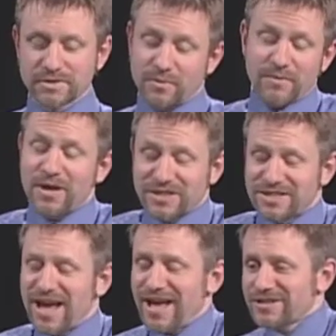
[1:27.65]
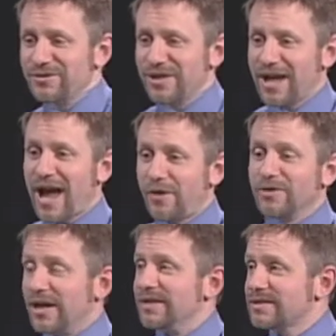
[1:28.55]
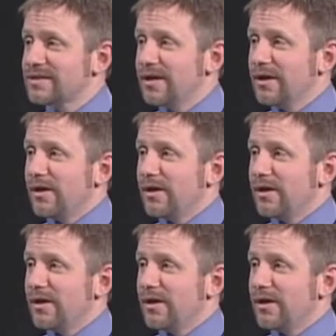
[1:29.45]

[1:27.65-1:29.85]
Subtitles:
maybe I'll just ask you, like, how does